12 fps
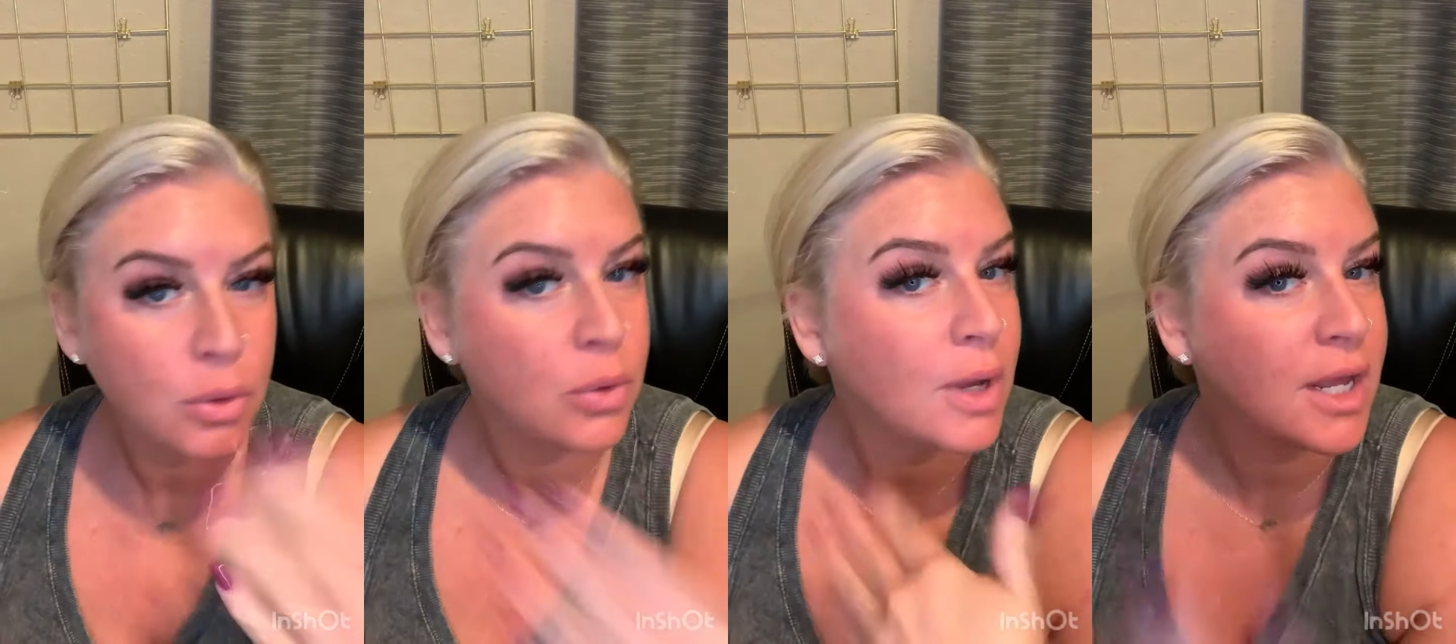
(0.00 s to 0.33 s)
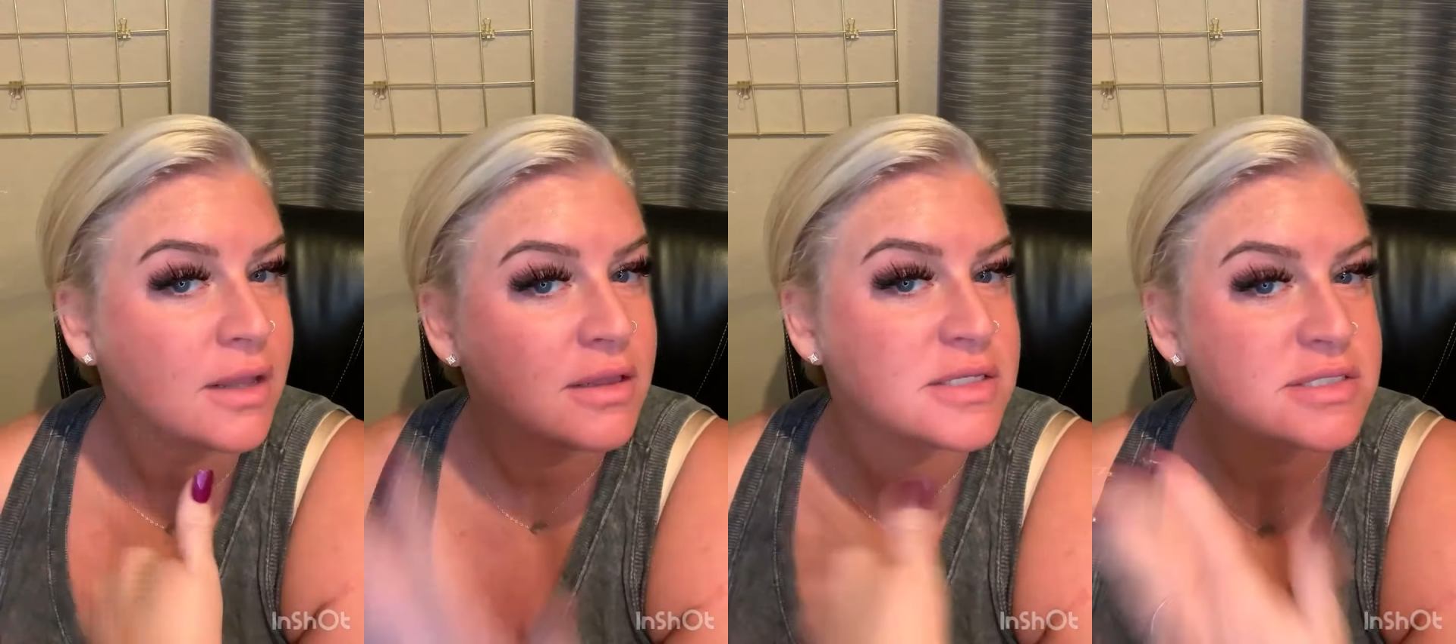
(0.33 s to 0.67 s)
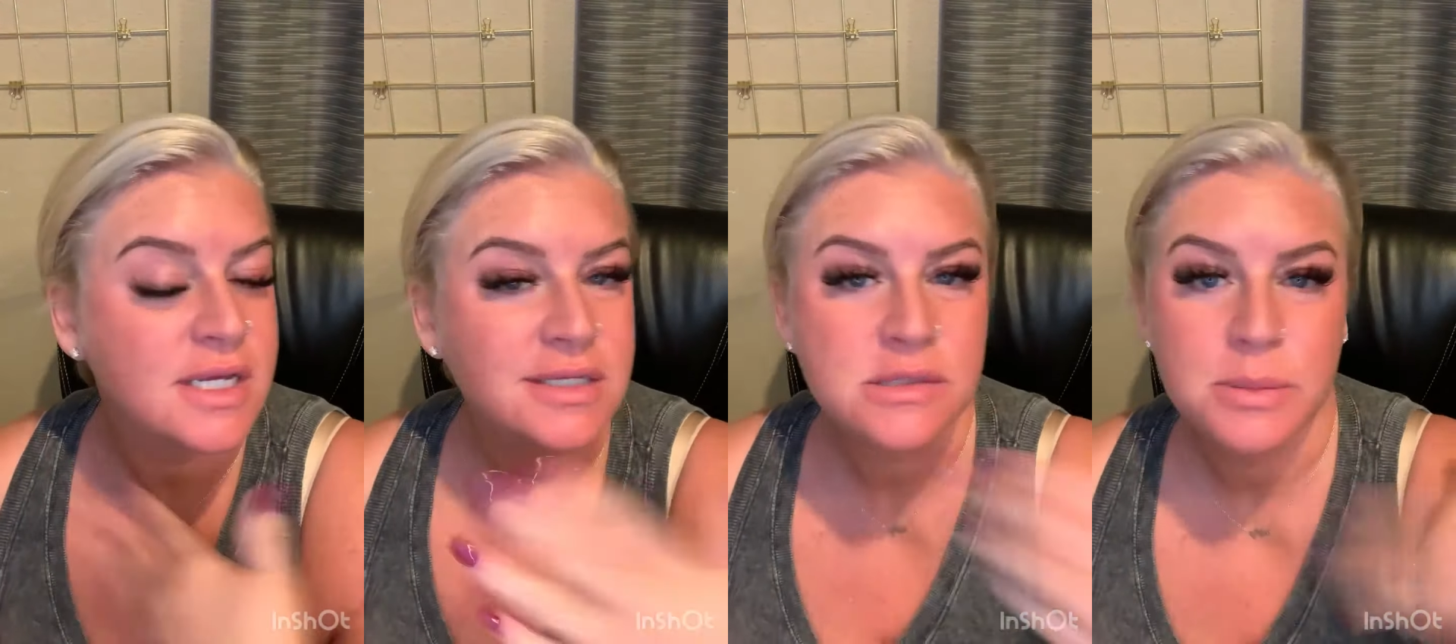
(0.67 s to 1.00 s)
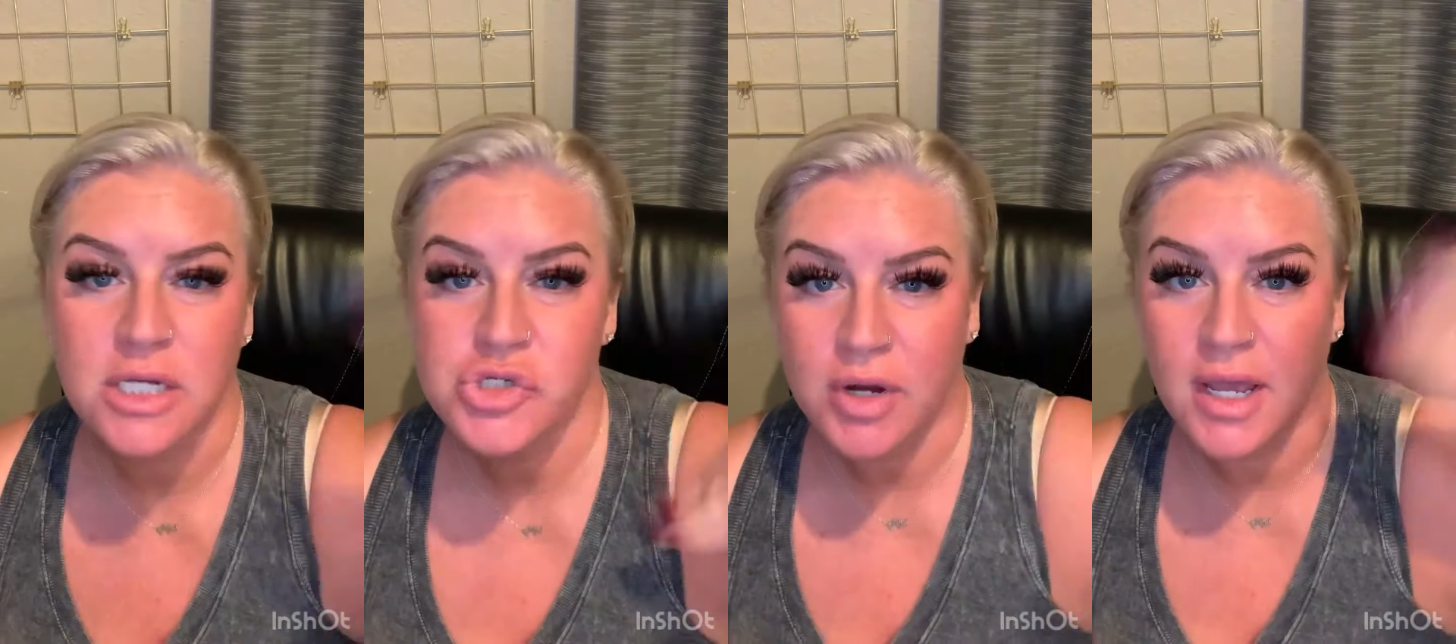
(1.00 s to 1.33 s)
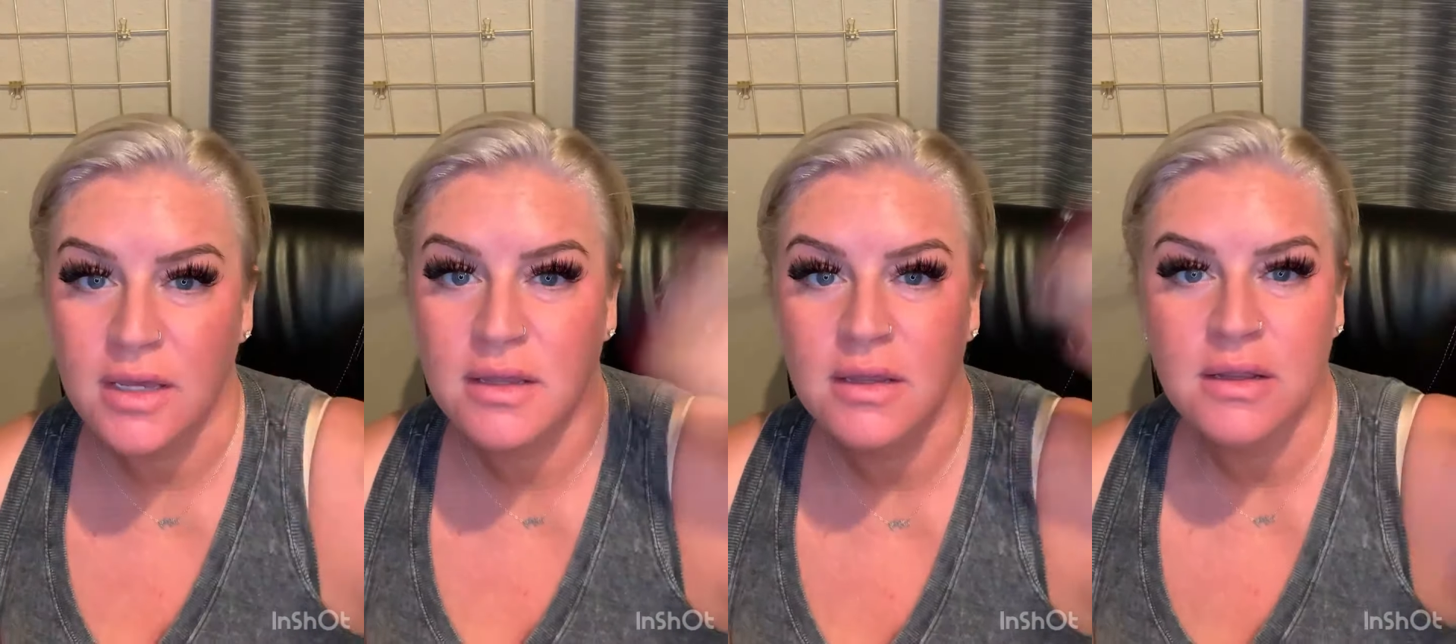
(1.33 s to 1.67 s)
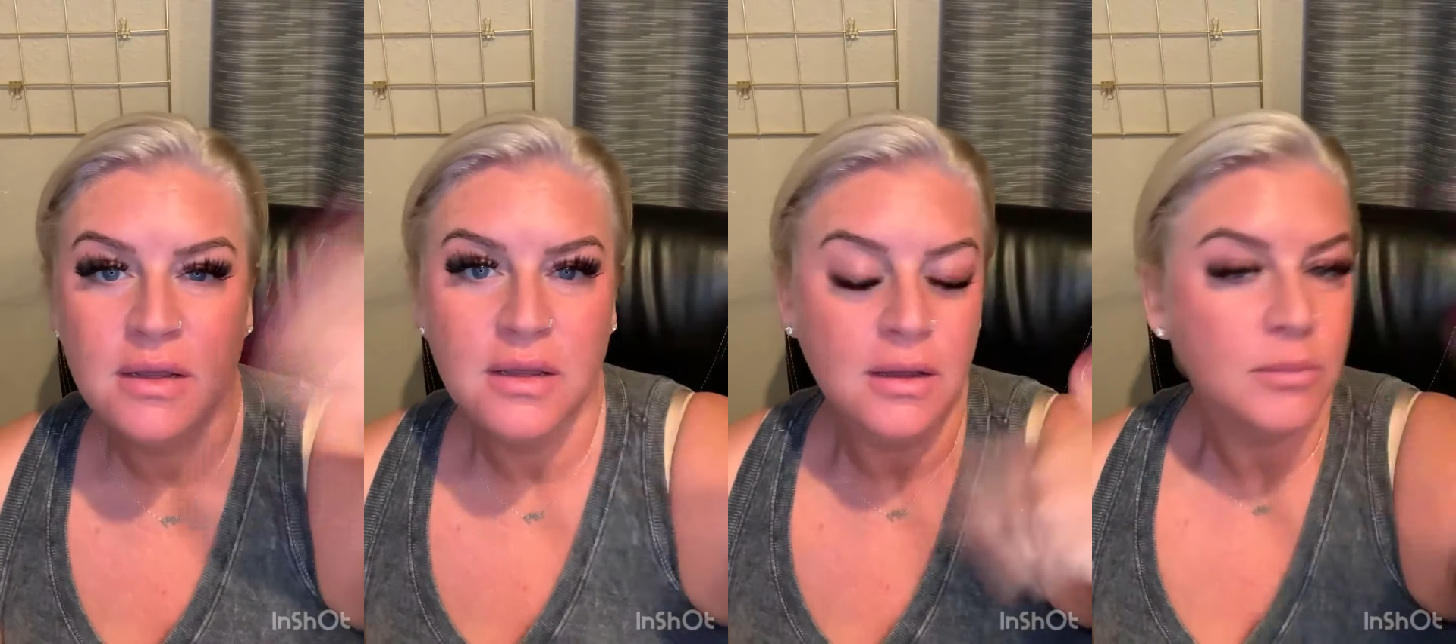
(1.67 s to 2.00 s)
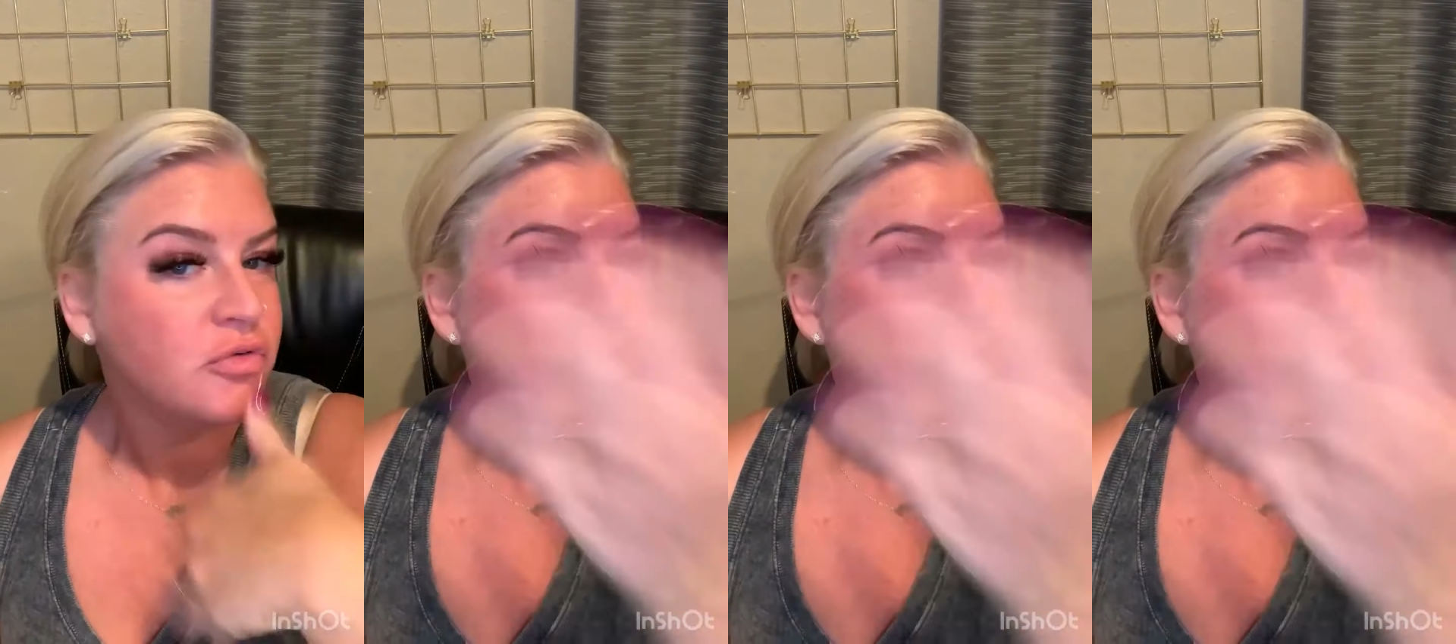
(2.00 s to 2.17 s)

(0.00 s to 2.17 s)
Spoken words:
I gotta let this Stay Spray dry before